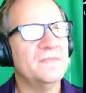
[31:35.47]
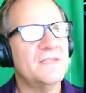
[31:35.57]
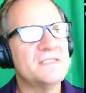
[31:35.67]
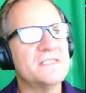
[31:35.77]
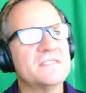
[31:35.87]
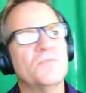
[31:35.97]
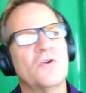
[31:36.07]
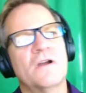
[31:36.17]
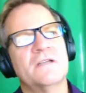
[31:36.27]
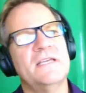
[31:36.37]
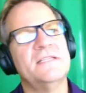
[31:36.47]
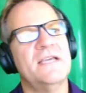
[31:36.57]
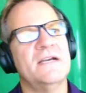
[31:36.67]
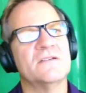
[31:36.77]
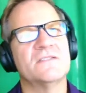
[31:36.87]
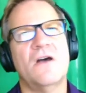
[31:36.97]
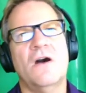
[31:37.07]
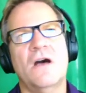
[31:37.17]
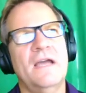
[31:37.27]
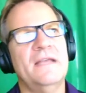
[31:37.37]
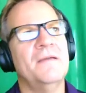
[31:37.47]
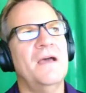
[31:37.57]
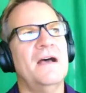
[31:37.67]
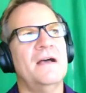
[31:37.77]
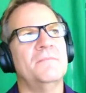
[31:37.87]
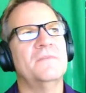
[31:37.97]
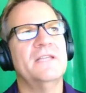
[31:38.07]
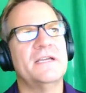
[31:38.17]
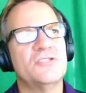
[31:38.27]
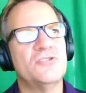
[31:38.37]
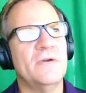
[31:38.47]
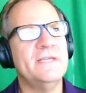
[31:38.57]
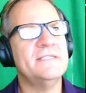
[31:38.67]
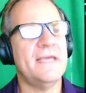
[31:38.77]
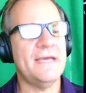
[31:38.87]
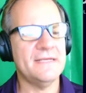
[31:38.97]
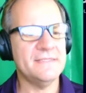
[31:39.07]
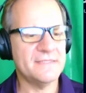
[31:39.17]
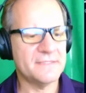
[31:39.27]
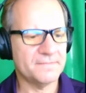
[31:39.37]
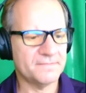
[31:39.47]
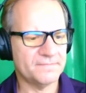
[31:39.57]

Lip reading: This is more details on click choice ads